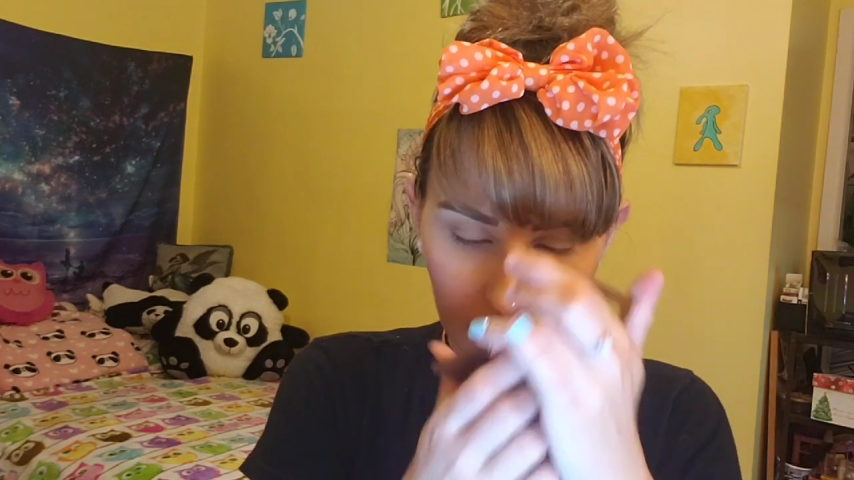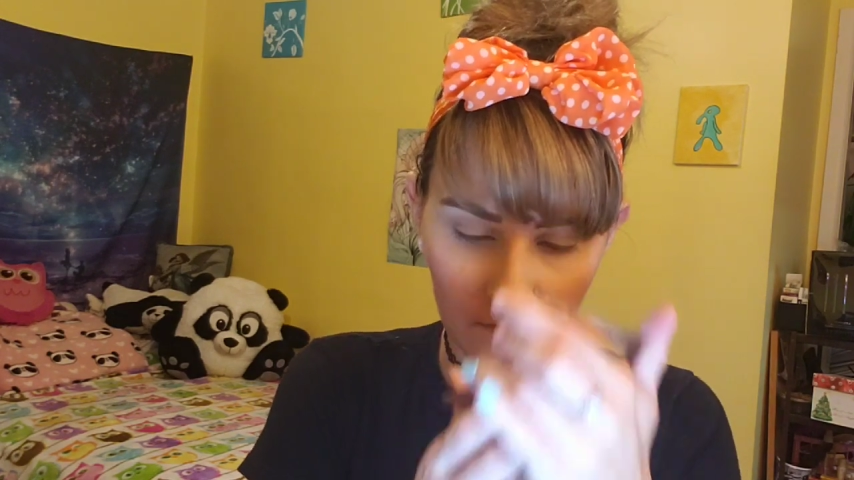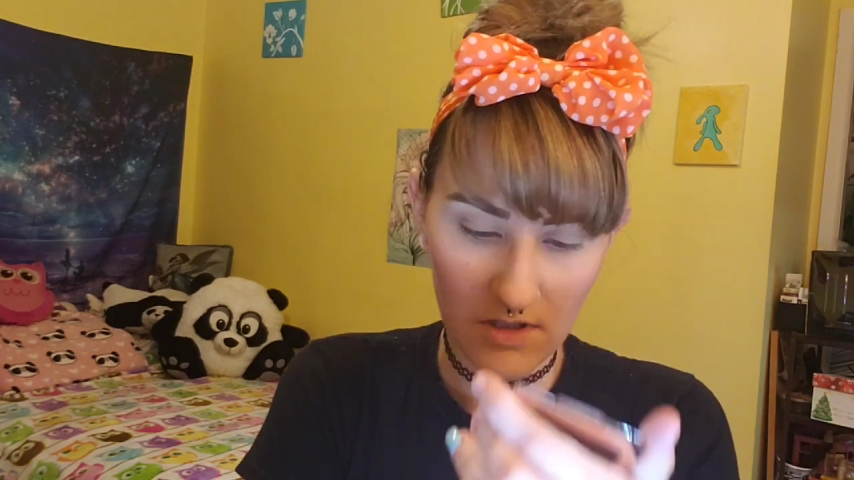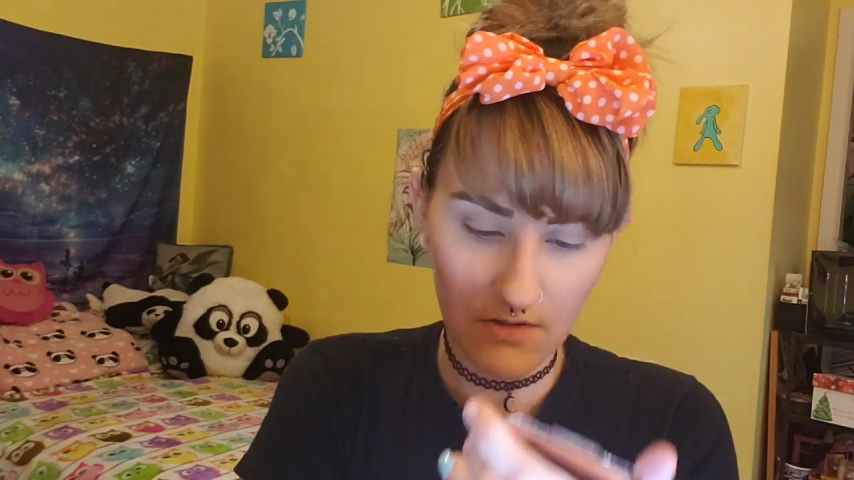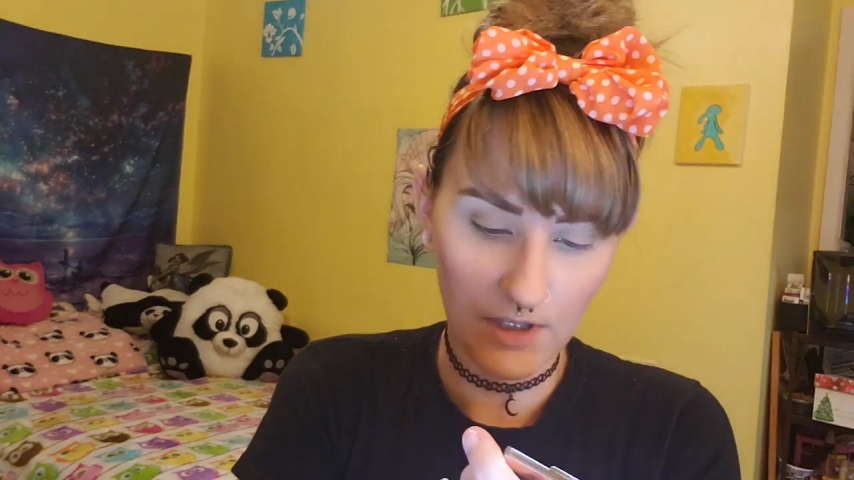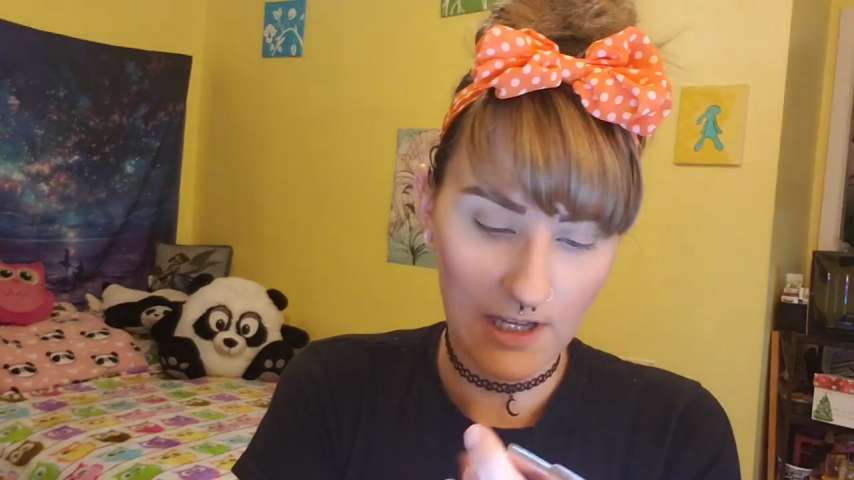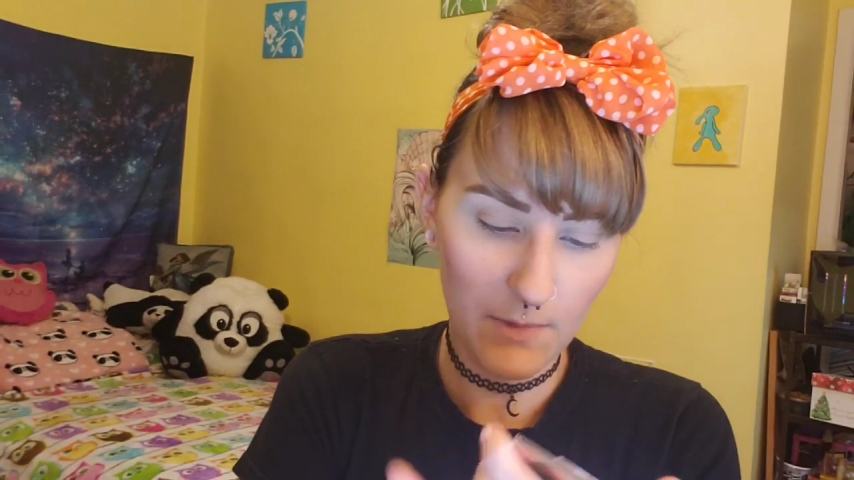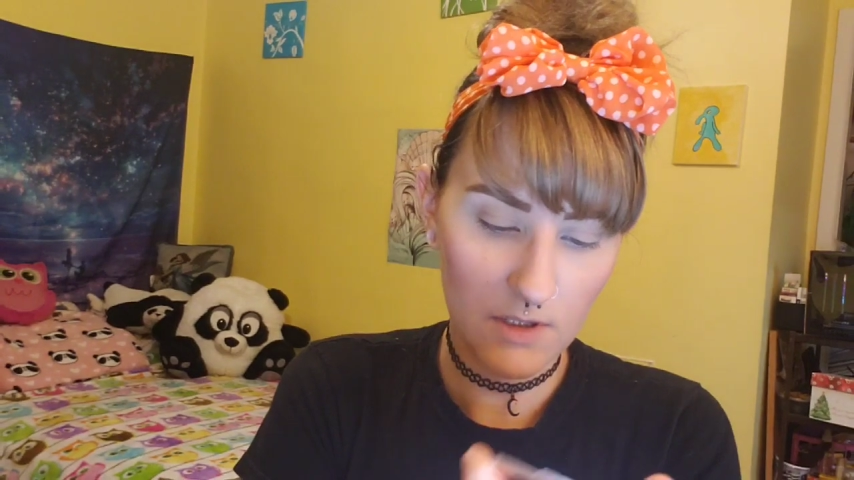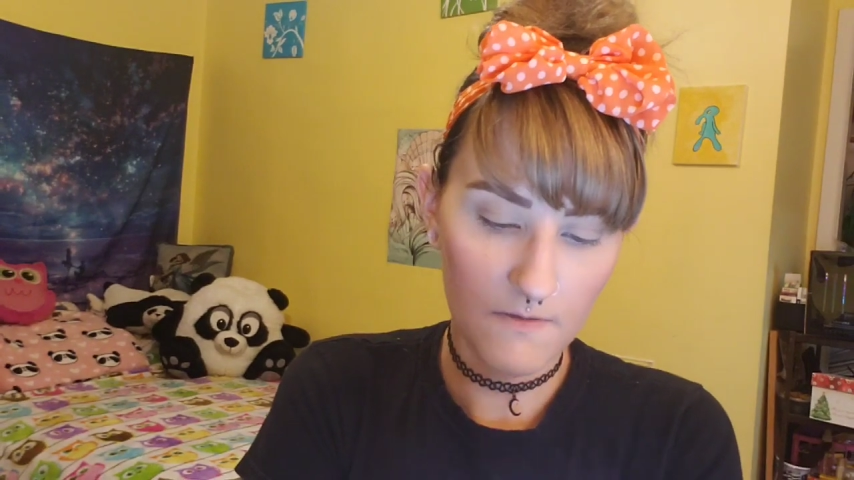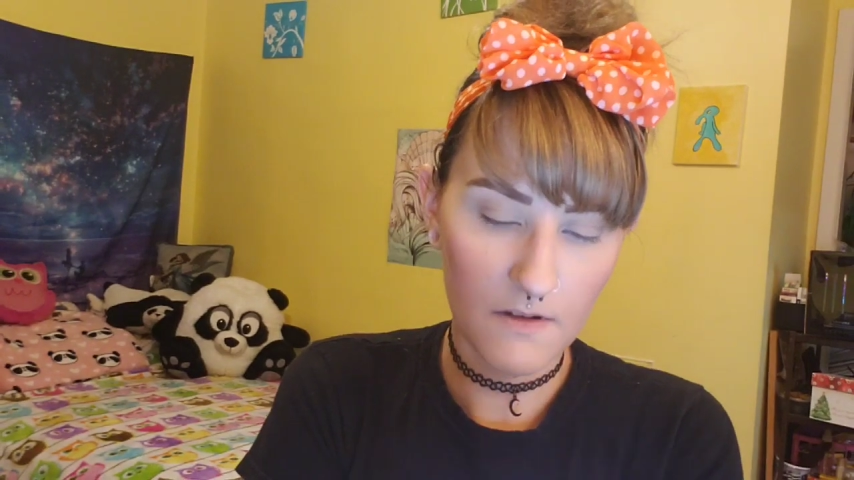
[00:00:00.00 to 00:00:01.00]
Doesn't really
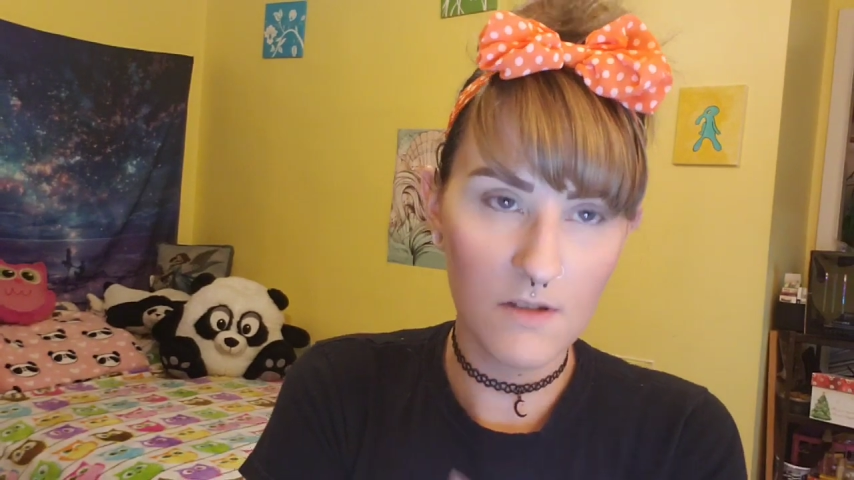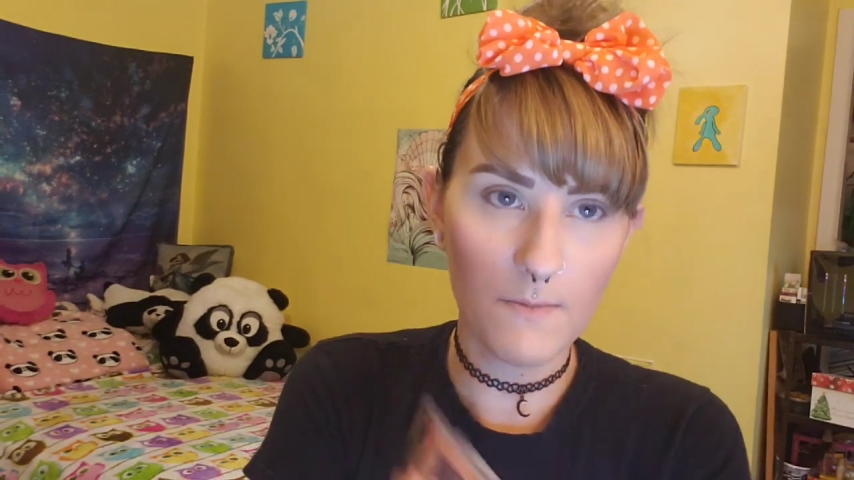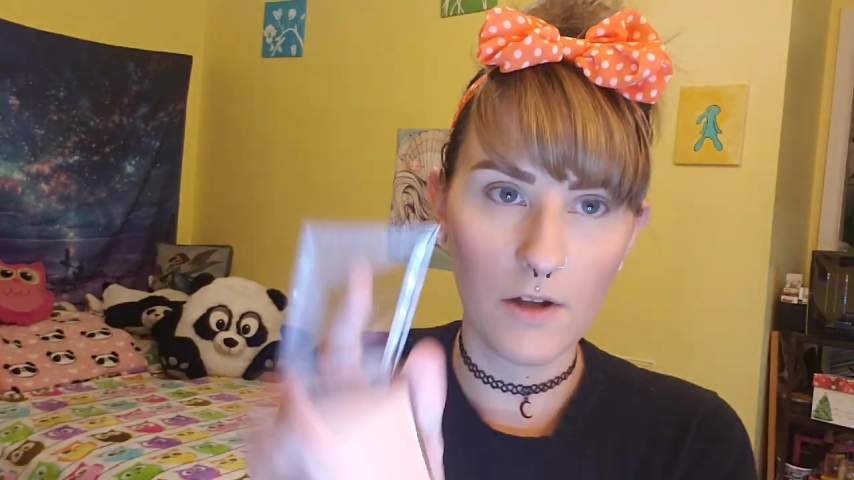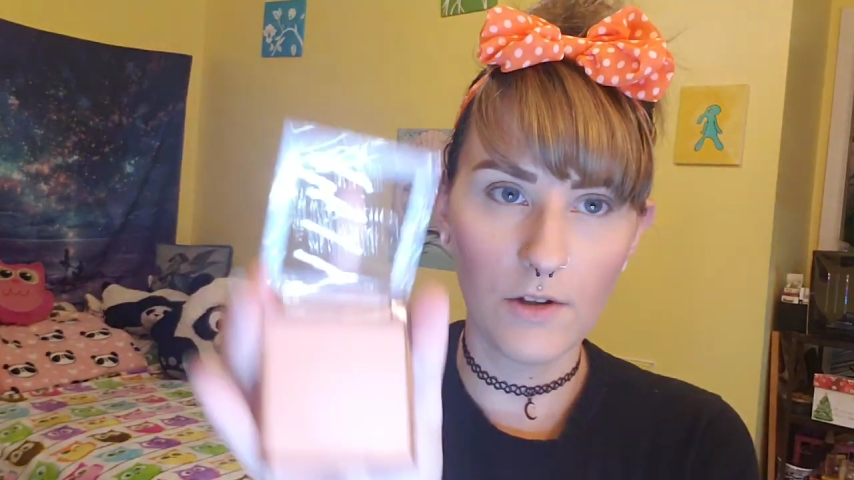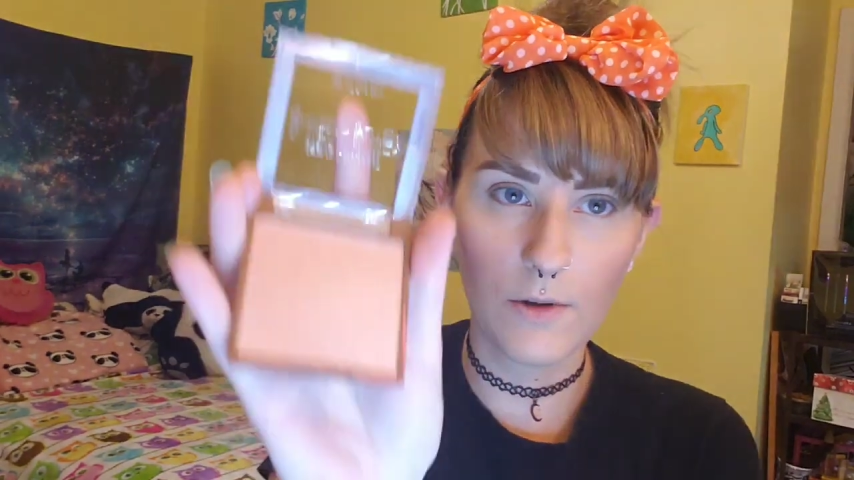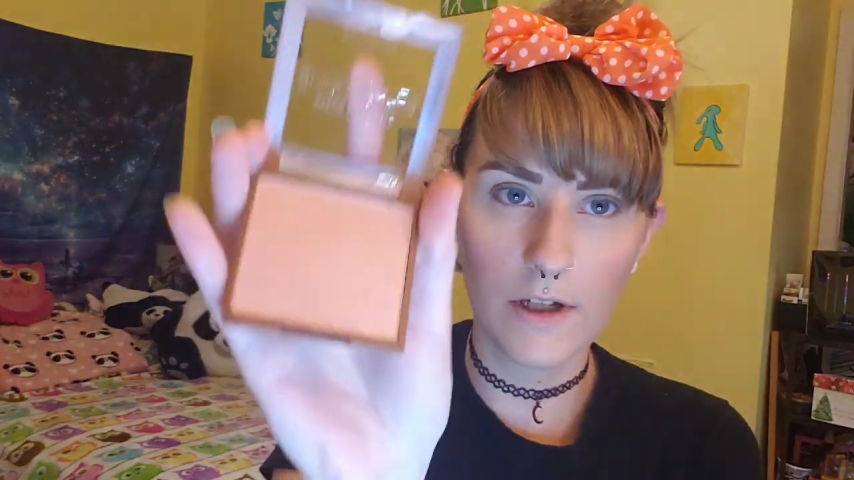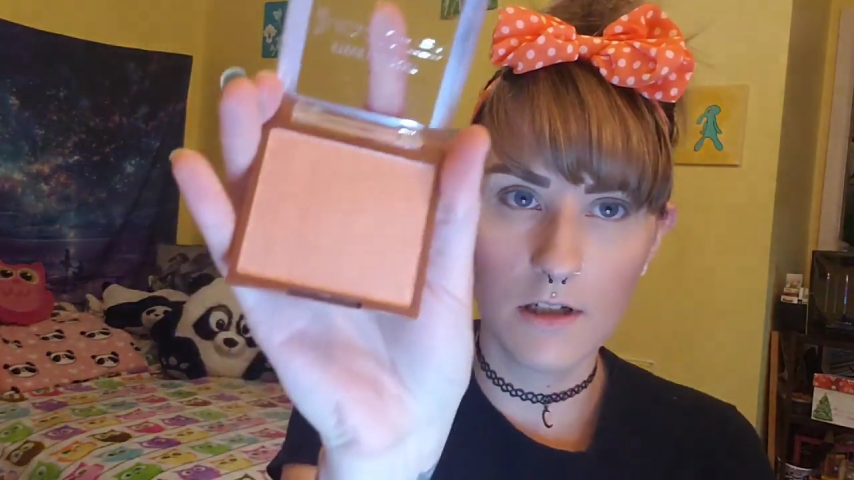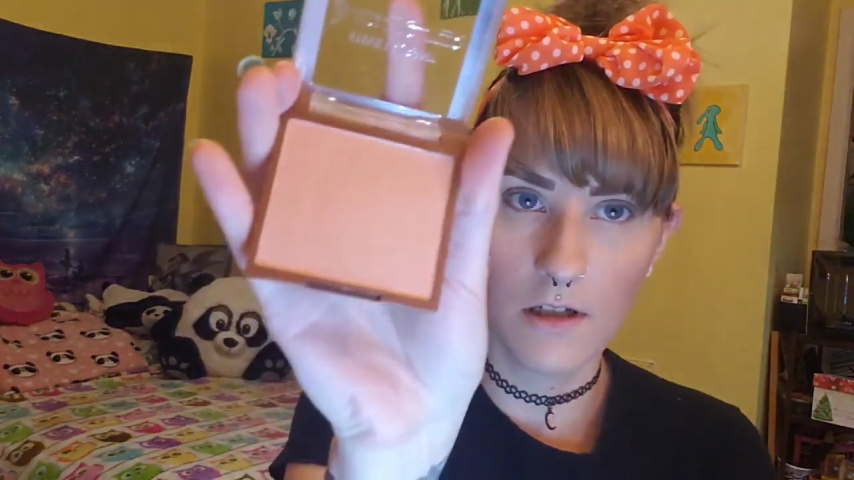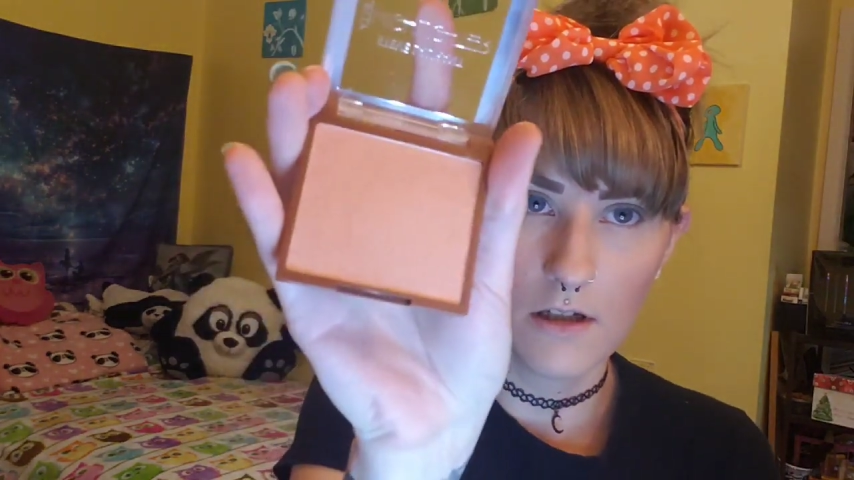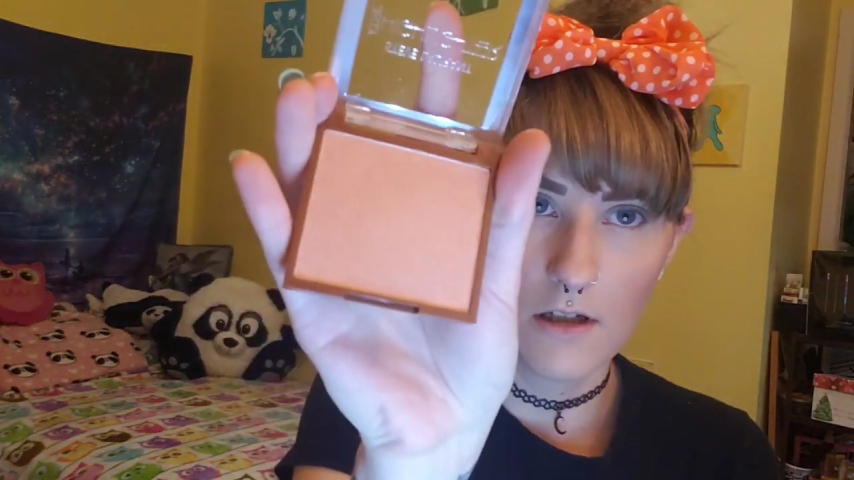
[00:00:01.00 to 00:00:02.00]
have much of a smell to it.